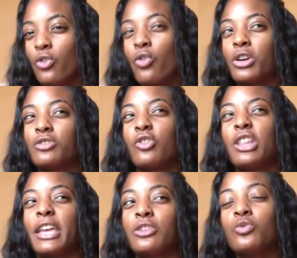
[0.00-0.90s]
or
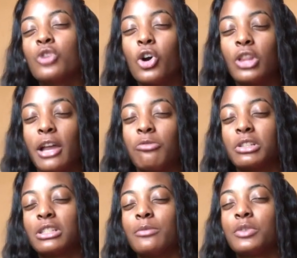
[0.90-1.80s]
you know like
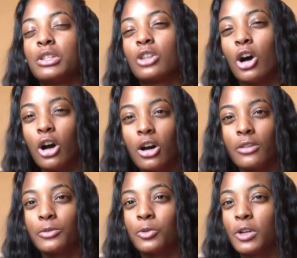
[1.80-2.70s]
when something's
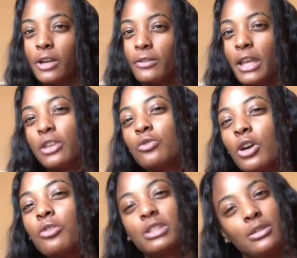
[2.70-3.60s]
off or whatever. Like, you
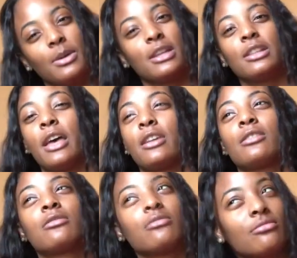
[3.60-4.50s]
know when somebody
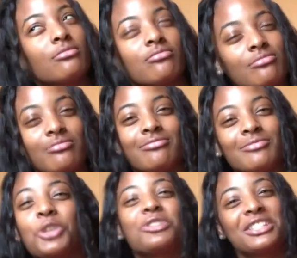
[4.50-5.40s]
like,
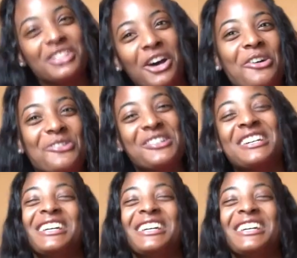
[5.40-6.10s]
you just know.